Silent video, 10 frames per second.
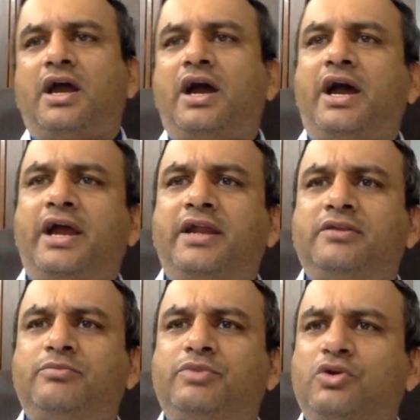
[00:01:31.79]

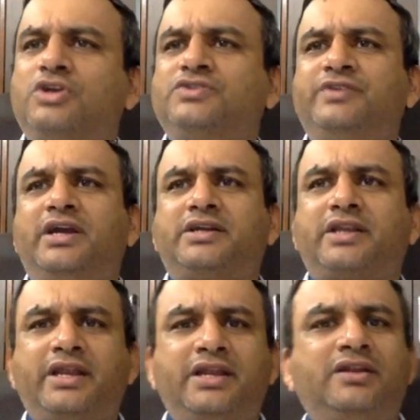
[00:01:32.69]
And because we are
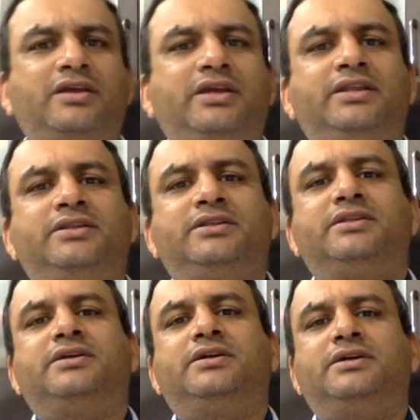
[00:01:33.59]
trained in